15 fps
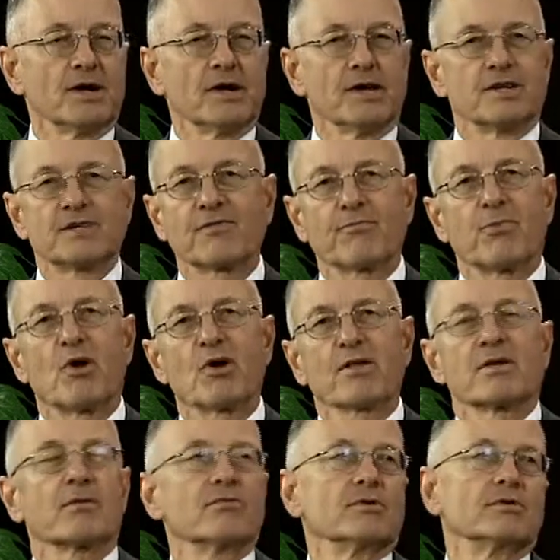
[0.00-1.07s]
done. It's part
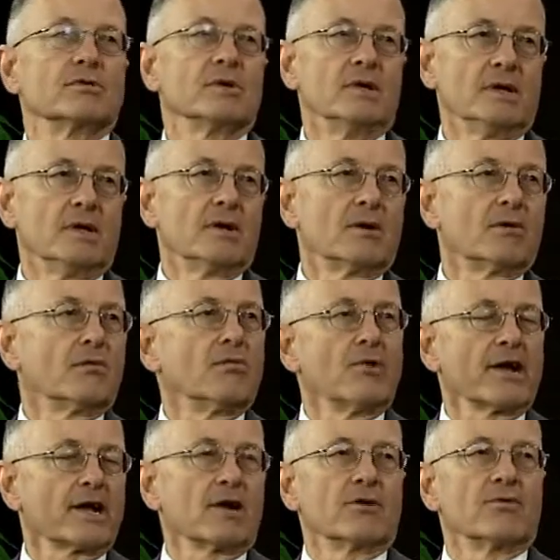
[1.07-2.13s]
of their re-
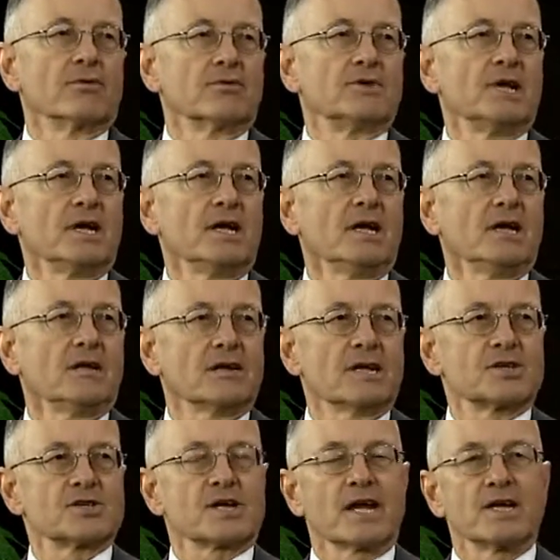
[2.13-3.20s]
regular routine.
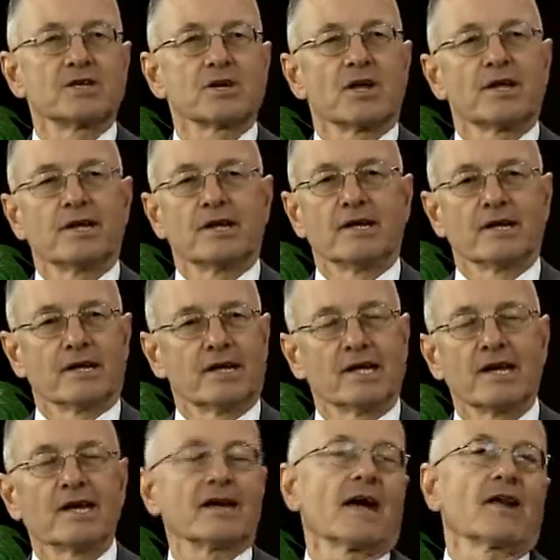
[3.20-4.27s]
They schedule it and
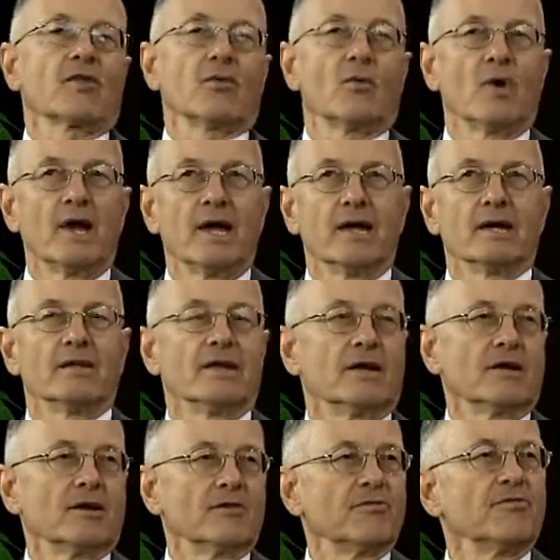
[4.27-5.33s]
get it out of the way, and
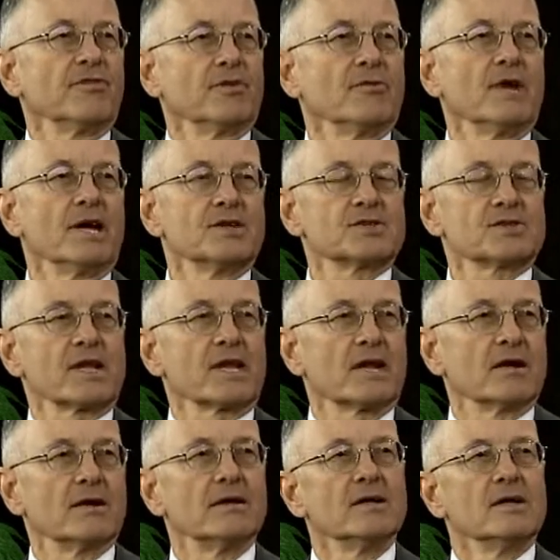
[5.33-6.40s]
then in a few days they
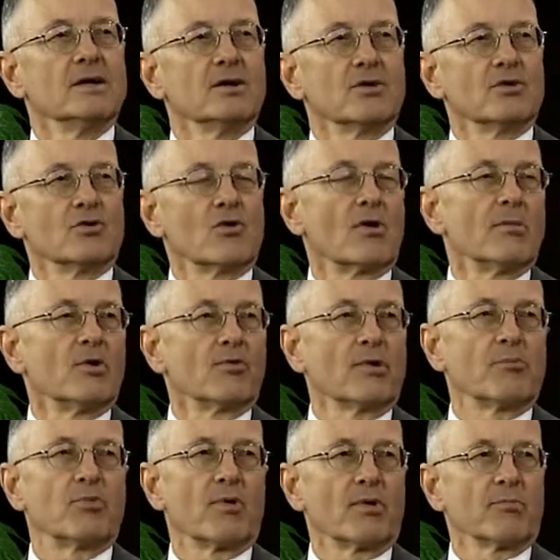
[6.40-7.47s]
get a normal
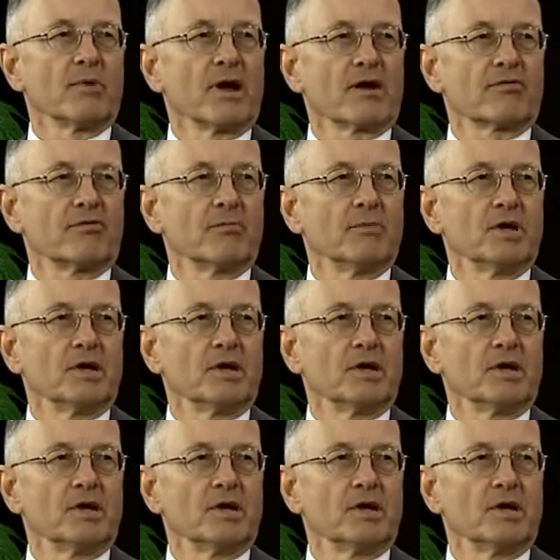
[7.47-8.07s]
report back from